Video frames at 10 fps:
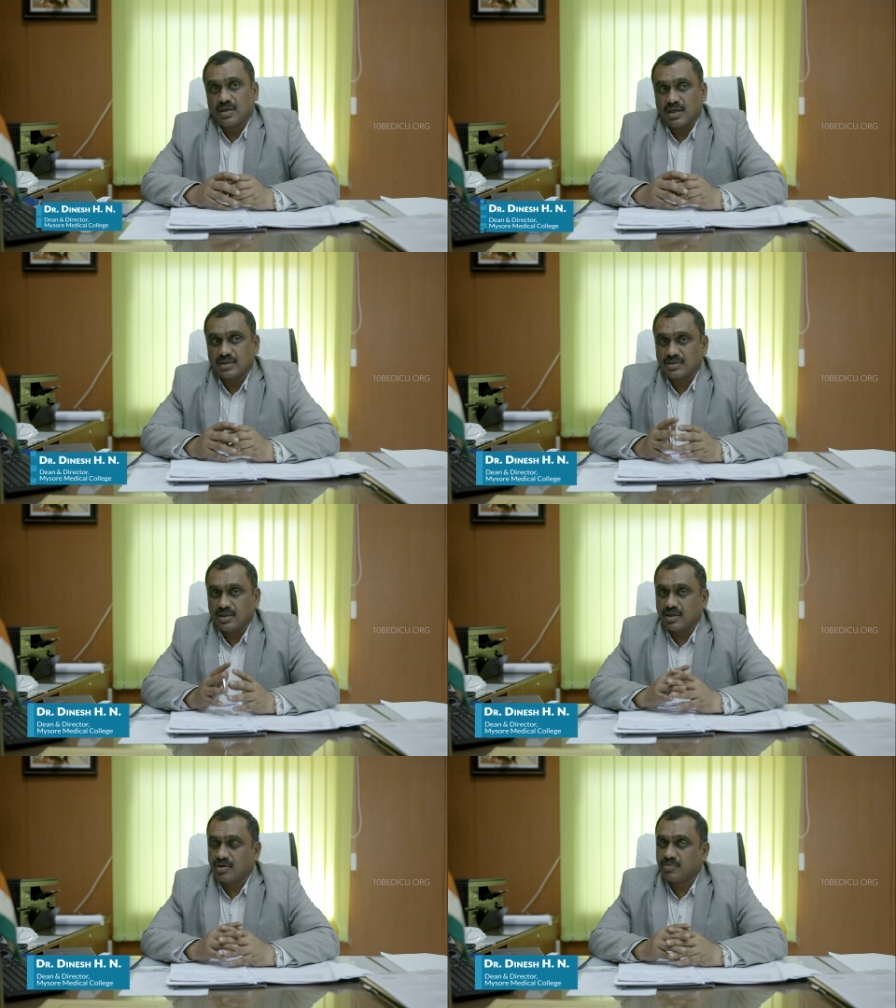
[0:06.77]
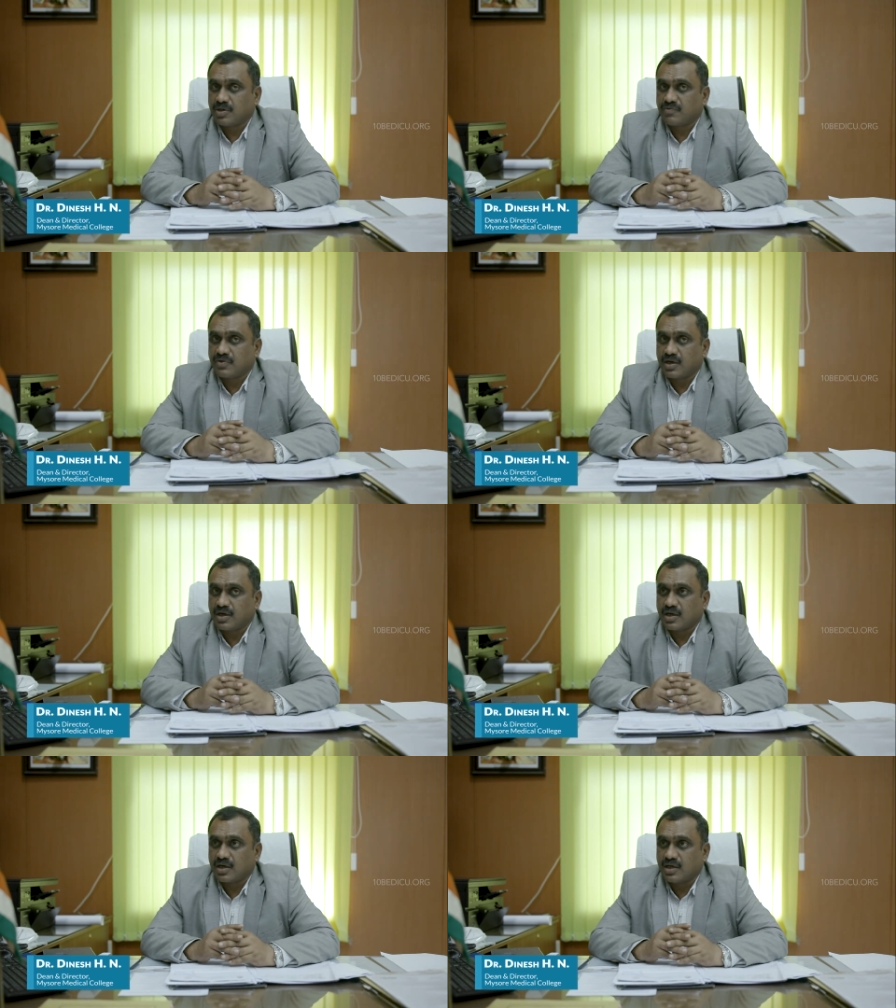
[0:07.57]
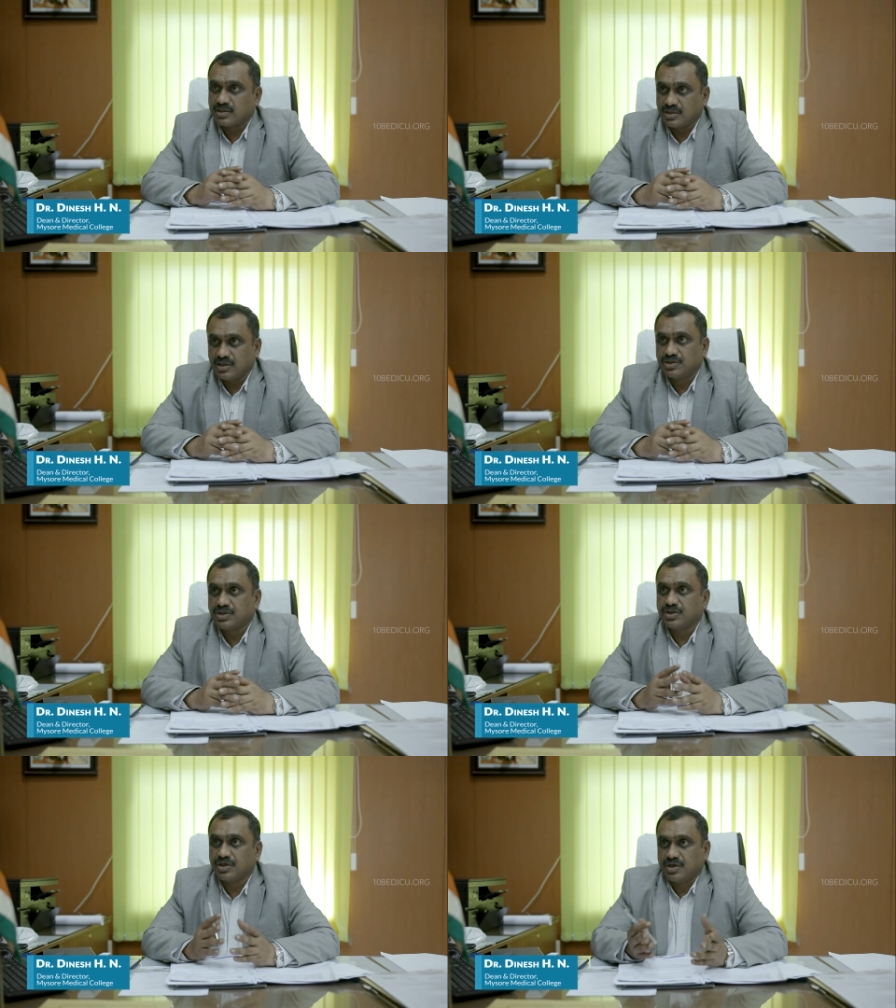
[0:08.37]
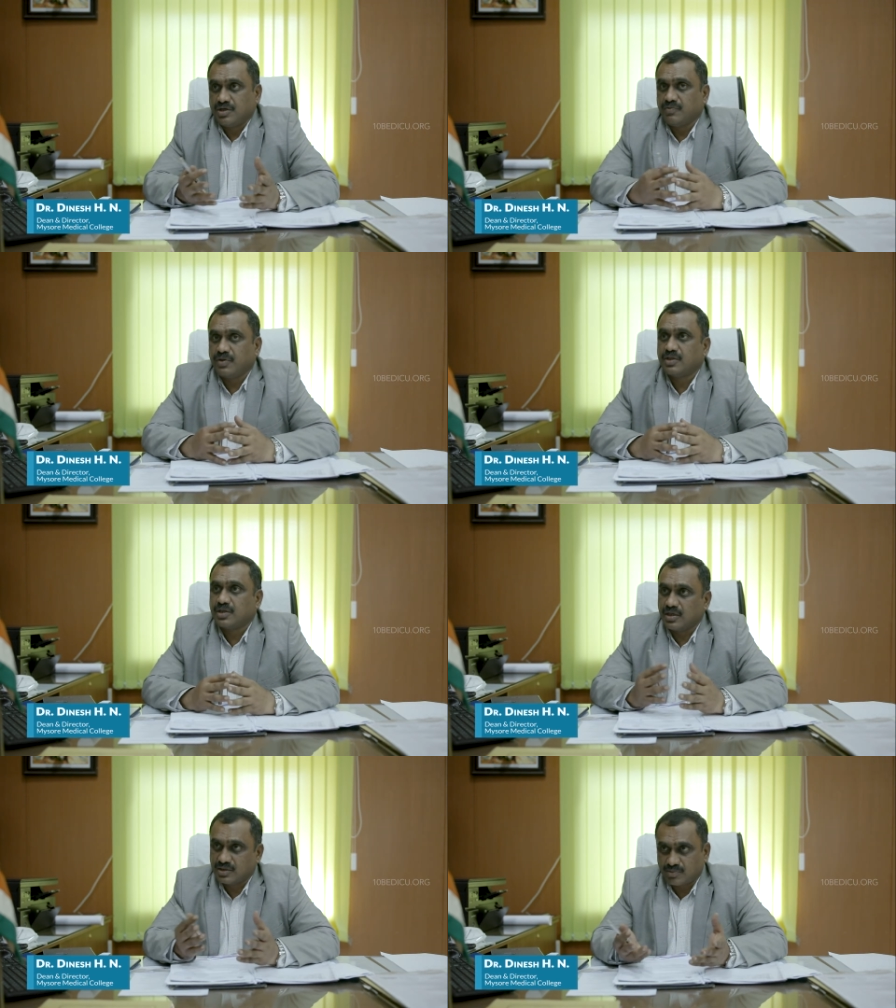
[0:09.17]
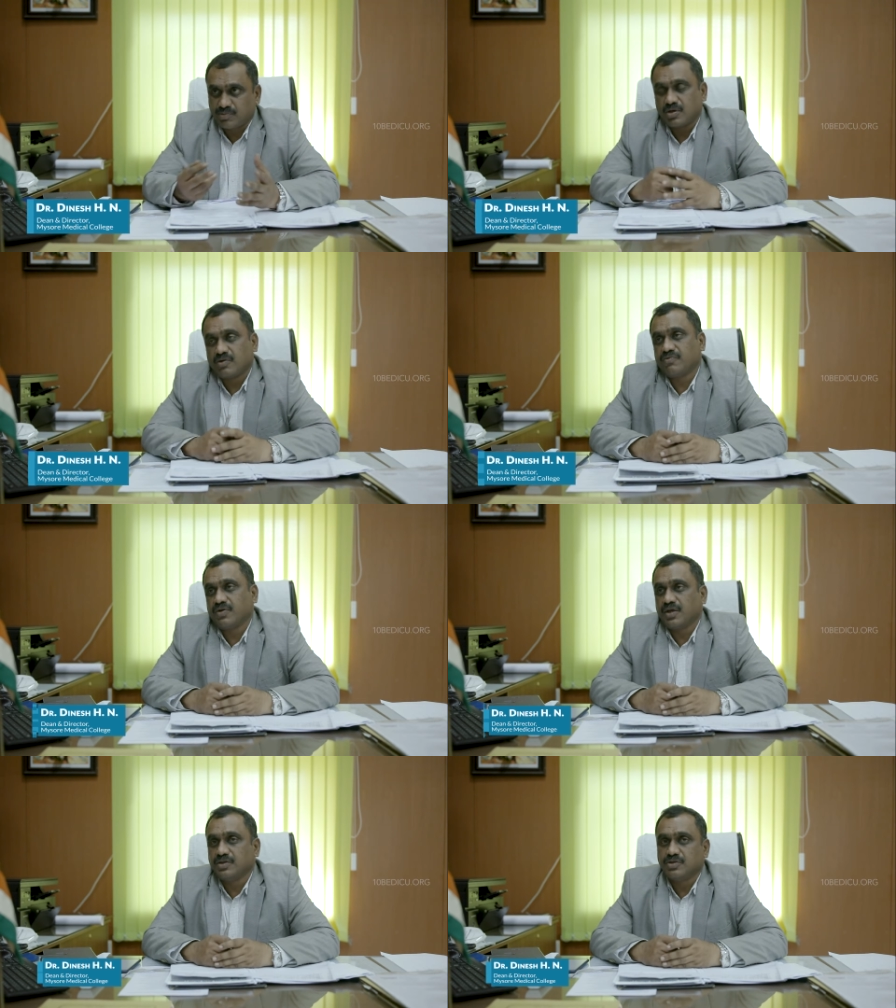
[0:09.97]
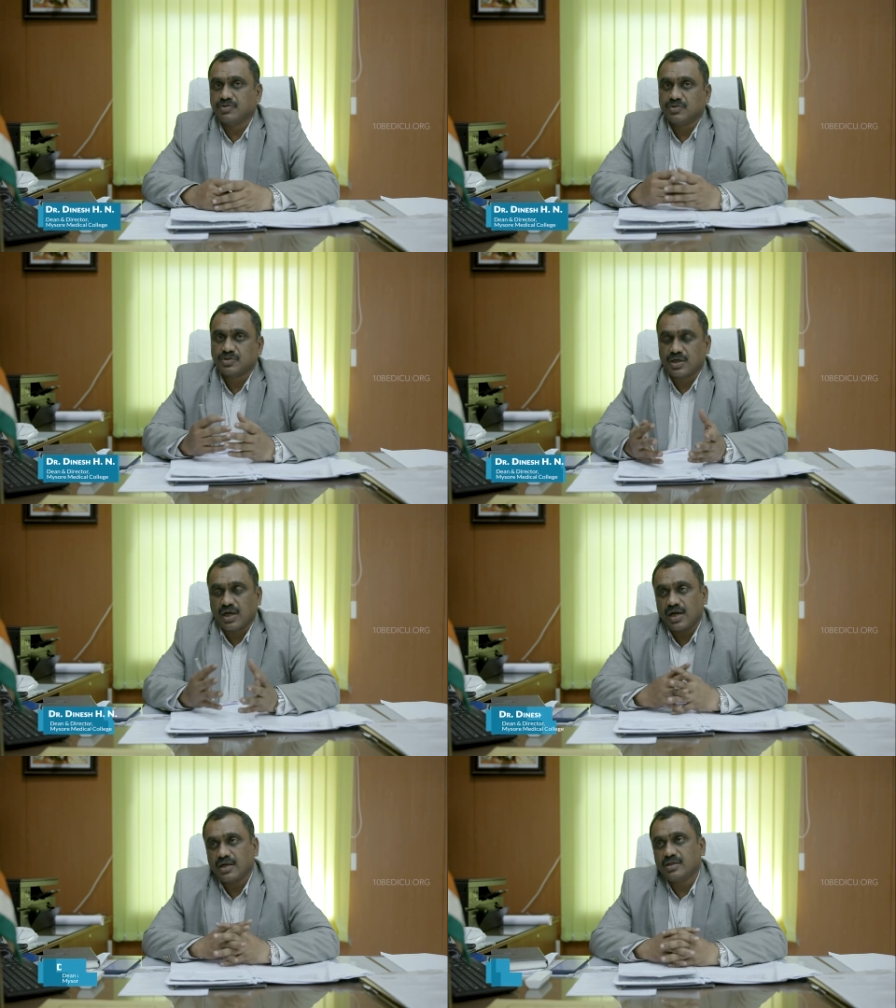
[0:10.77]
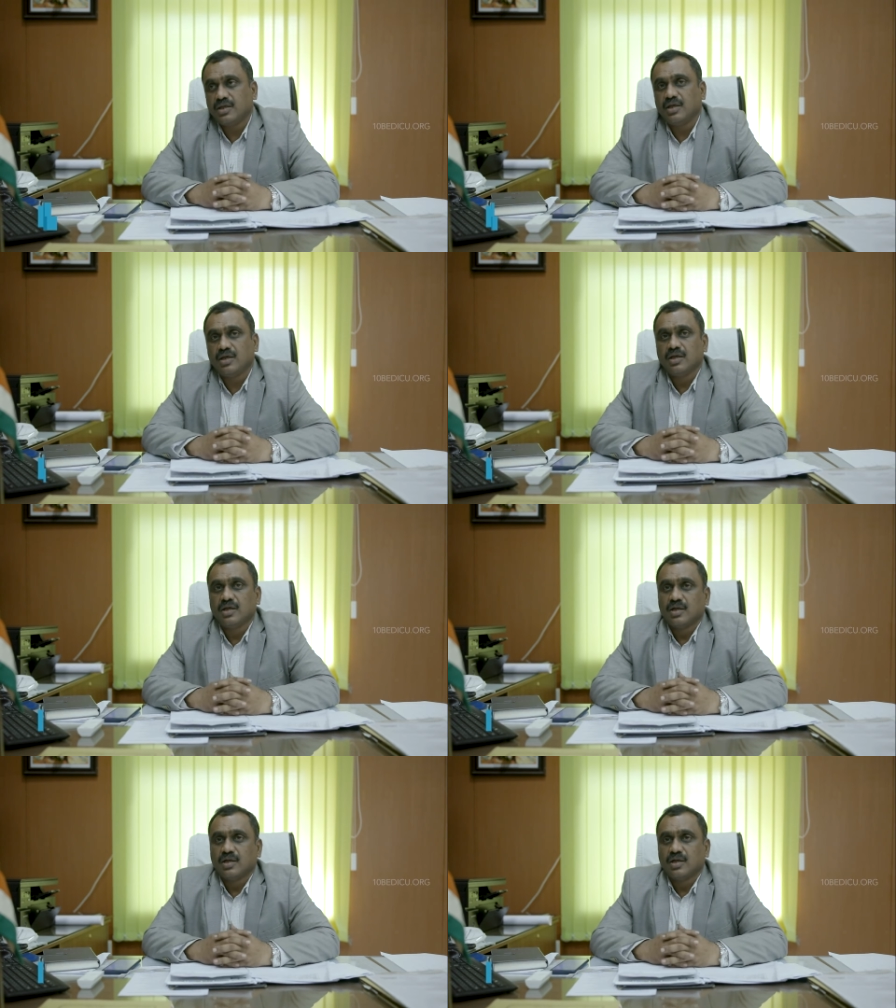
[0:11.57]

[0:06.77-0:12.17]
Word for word: as the government of Karnataka has initiated with the support of NGOs and the